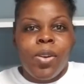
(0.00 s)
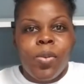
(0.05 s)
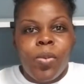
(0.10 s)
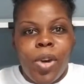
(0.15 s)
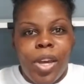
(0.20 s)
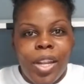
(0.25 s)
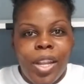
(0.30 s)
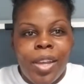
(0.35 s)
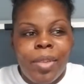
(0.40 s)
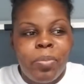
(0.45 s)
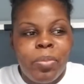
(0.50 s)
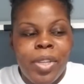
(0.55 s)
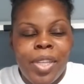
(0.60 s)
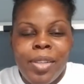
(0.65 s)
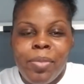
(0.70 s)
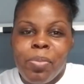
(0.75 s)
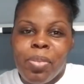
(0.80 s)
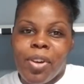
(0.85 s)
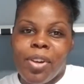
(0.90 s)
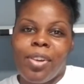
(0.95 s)
up,
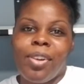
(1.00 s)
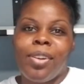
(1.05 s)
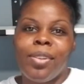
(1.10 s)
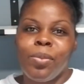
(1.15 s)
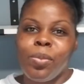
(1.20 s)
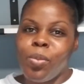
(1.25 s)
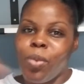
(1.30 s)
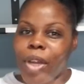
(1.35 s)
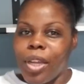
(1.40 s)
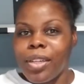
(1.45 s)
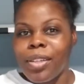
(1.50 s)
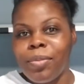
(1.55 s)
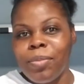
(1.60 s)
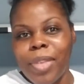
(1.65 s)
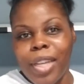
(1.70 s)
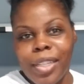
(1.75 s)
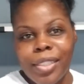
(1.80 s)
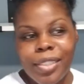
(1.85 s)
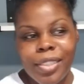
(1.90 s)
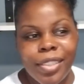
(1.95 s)
people? Welcome
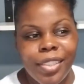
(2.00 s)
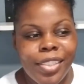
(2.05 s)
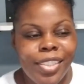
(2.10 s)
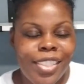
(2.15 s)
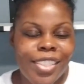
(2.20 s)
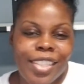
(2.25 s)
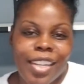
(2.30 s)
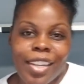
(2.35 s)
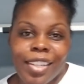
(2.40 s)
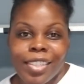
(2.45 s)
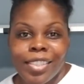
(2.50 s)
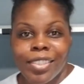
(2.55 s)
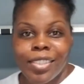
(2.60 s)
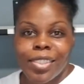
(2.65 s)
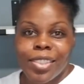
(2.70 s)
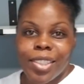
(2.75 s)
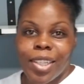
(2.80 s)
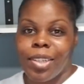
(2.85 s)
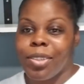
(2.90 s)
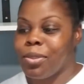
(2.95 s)
back to the channel.
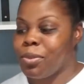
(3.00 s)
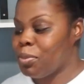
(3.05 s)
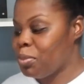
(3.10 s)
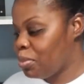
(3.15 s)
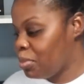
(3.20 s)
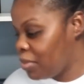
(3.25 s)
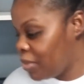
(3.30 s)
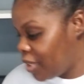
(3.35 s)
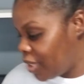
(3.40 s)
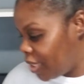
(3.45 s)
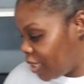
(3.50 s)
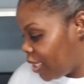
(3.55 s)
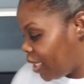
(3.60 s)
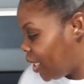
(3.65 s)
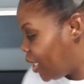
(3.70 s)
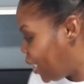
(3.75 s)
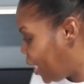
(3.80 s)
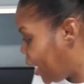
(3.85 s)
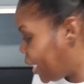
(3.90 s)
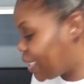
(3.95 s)
So
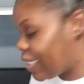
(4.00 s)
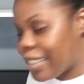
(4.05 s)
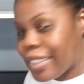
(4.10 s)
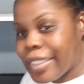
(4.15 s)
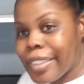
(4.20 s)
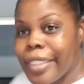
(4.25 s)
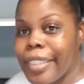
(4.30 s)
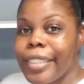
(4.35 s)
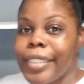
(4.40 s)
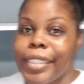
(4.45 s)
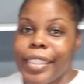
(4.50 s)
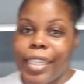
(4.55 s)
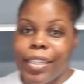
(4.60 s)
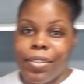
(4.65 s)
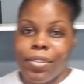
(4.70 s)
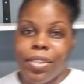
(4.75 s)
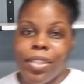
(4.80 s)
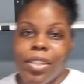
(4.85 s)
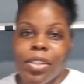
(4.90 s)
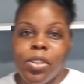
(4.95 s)
let's just
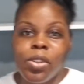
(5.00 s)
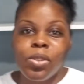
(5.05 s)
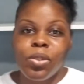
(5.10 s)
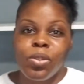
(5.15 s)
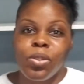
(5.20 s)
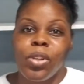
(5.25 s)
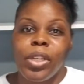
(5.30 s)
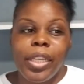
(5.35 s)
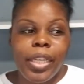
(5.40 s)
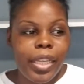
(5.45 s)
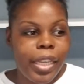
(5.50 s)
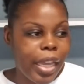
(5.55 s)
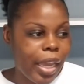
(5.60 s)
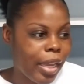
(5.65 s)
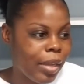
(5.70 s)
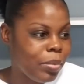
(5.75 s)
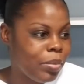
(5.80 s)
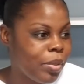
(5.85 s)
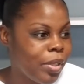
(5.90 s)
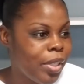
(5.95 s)
give a little
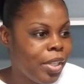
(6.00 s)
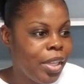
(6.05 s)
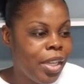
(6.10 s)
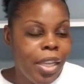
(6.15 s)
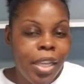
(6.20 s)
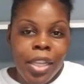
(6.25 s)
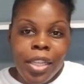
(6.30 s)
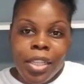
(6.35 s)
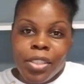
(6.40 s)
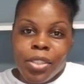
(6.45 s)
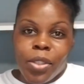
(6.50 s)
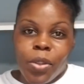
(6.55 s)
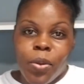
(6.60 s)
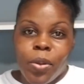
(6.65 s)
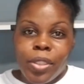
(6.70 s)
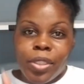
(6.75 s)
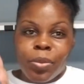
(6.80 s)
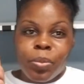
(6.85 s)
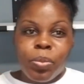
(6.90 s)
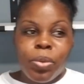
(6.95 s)
recap. So
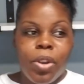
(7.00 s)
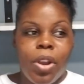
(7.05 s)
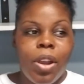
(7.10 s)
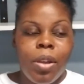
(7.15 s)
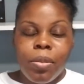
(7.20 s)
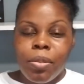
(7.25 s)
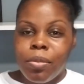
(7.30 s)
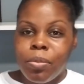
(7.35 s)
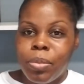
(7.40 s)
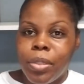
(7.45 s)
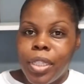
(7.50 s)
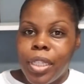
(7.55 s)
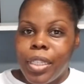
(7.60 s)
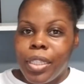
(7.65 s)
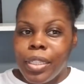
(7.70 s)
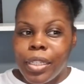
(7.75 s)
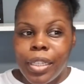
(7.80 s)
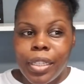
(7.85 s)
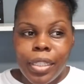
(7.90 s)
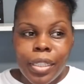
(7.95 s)
it's probably
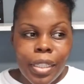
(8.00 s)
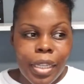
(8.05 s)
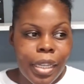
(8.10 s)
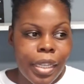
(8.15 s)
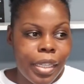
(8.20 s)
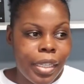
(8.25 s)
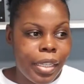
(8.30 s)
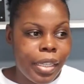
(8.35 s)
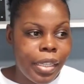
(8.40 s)
looking like